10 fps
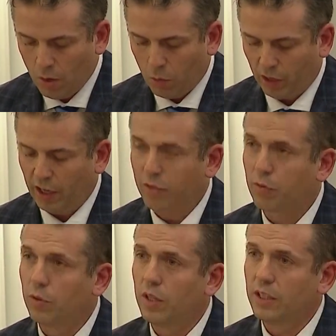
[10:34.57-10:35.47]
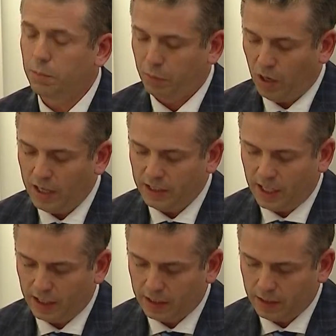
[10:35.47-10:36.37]
Working through this
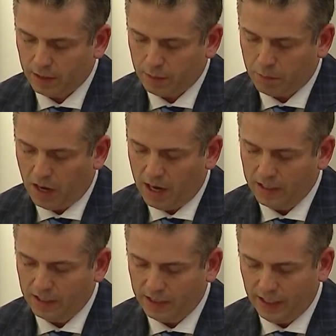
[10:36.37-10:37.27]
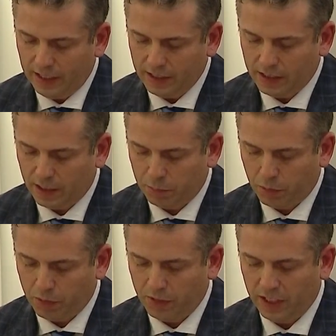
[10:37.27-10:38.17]
project behind the scenes has
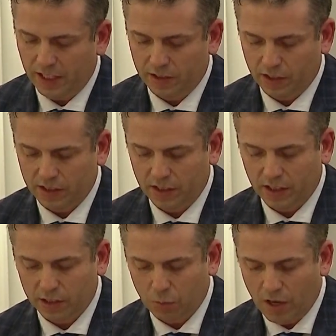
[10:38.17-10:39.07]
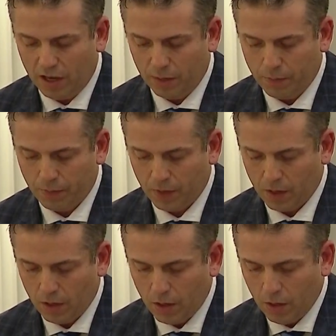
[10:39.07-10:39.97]
proven interesting as well.
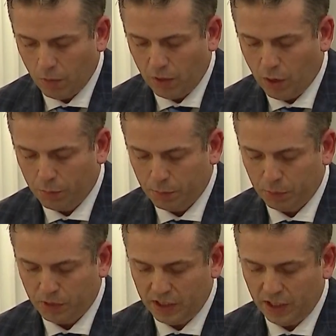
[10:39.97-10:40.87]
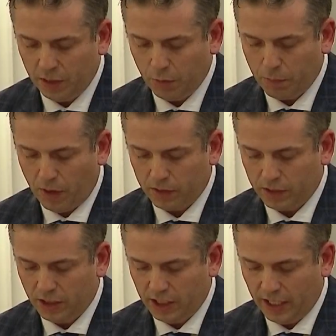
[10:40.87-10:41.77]
We hope to proceed with
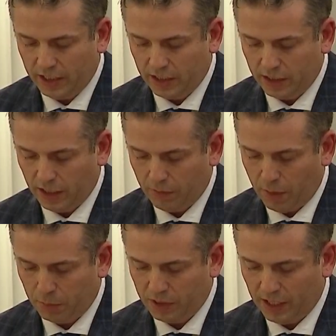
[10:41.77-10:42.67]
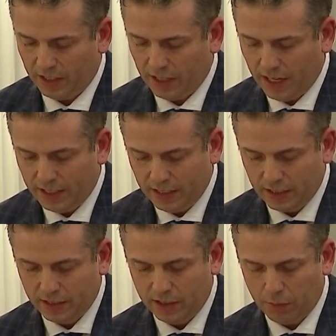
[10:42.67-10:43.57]
policy changes that represent the
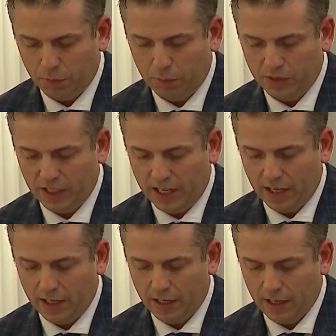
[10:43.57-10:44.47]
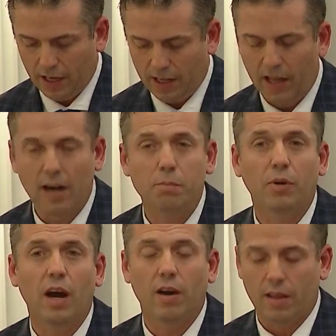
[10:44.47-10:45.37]
ideas that were presented, and that I'm
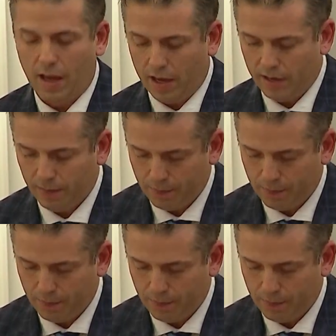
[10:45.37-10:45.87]
proud of that.